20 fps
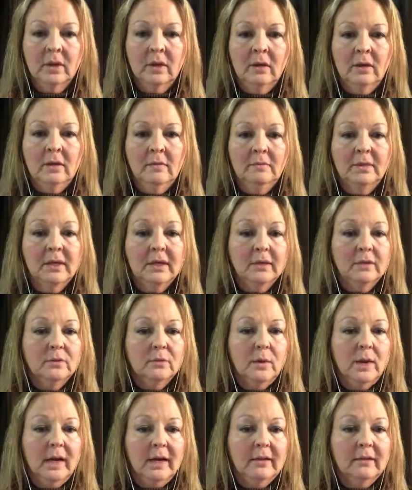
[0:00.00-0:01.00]
Because
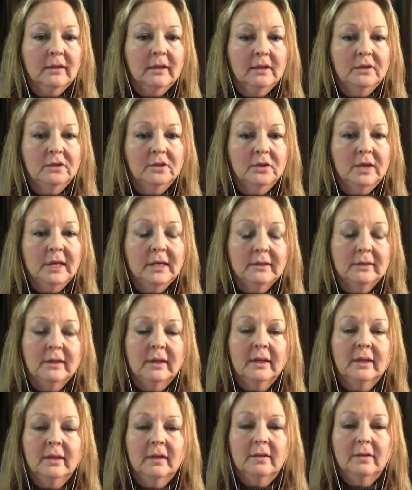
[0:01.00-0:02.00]
why? Then you can't say
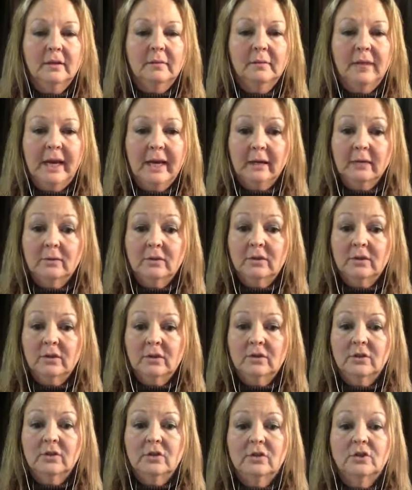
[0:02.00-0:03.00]
anything back. It was just
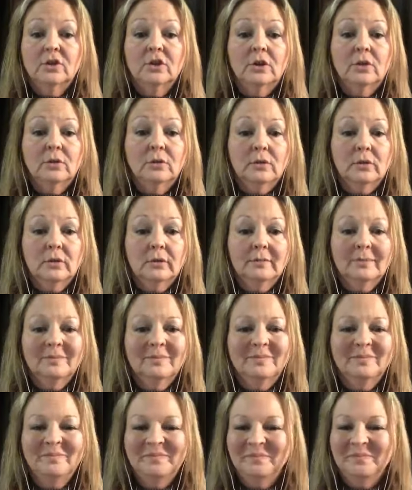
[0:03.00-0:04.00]
a joke.
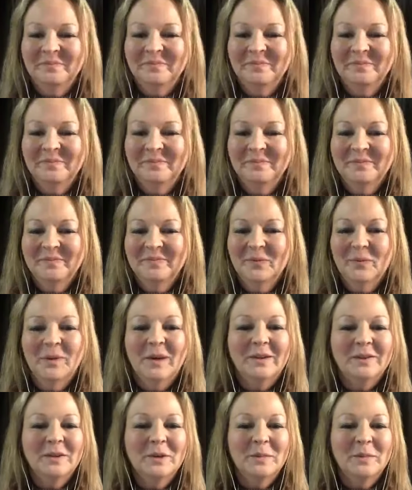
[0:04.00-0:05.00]

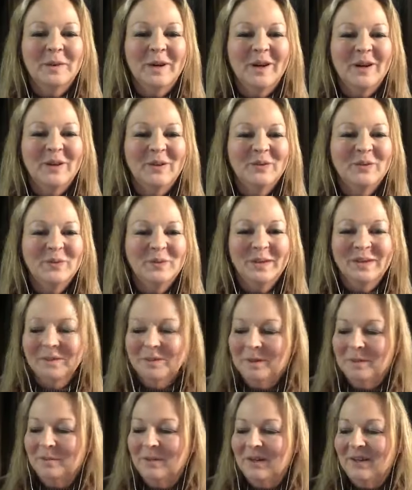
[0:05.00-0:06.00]
Welcome all.
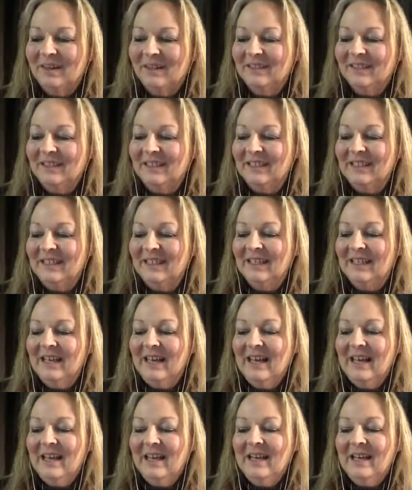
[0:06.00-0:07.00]
Welcome all.
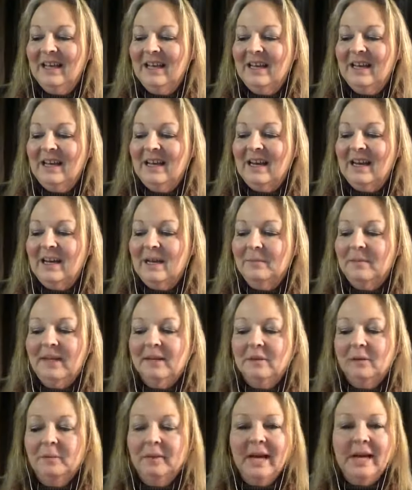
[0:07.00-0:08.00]
Um, and
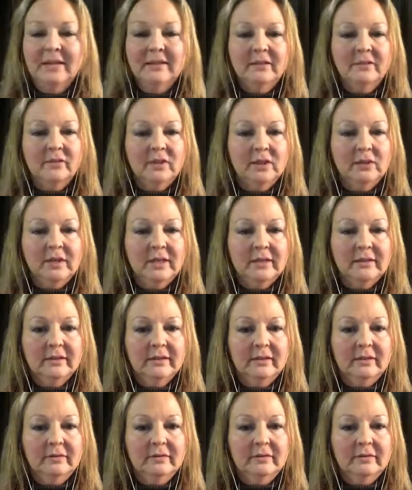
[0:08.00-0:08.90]
they're passive aggressive.